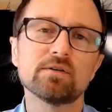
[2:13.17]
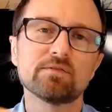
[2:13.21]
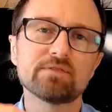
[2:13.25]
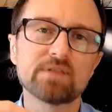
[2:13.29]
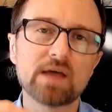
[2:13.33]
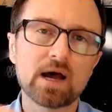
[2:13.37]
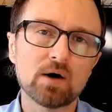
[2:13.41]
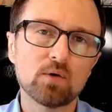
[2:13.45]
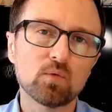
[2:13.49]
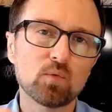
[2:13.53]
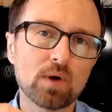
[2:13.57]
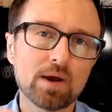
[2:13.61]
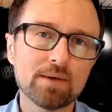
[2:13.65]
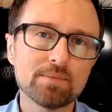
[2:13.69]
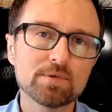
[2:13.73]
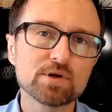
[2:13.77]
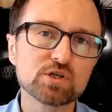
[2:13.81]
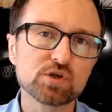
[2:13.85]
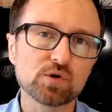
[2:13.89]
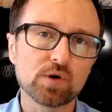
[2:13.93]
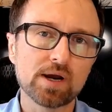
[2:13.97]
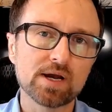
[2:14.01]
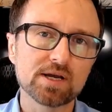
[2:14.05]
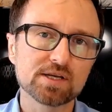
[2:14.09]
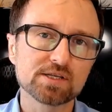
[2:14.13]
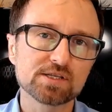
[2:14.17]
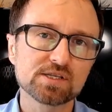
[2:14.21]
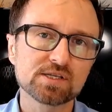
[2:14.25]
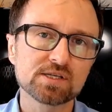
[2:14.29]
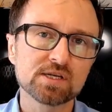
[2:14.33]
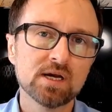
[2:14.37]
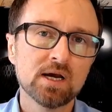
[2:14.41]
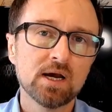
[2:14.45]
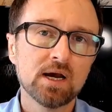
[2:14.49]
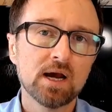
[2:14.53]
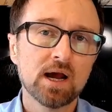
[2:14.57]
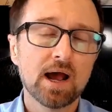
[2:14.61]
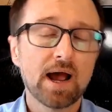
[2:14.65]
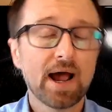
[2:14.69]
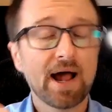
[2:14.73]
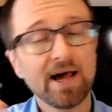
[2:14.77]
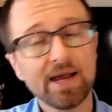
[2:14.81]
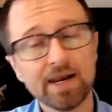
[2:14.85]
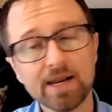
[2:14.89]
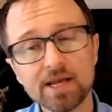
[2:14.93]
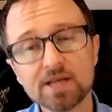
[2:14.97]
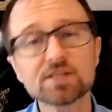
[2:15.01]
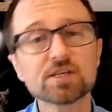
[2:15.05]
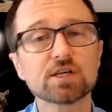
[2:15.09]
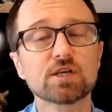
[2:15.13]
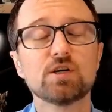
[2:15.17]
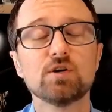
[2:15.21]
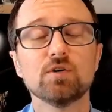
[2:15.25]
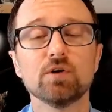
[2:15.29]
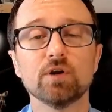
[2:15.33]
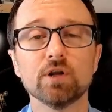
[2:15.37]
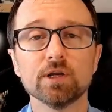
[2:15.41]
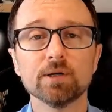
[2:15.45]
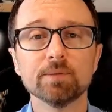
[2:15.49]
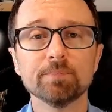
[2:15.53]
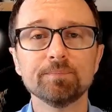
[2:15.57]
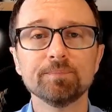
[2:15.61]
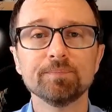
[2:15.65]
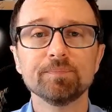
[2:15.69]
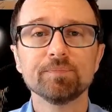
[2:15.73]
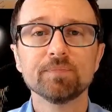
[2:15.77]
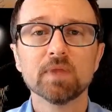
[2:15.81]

of that web address and execute it.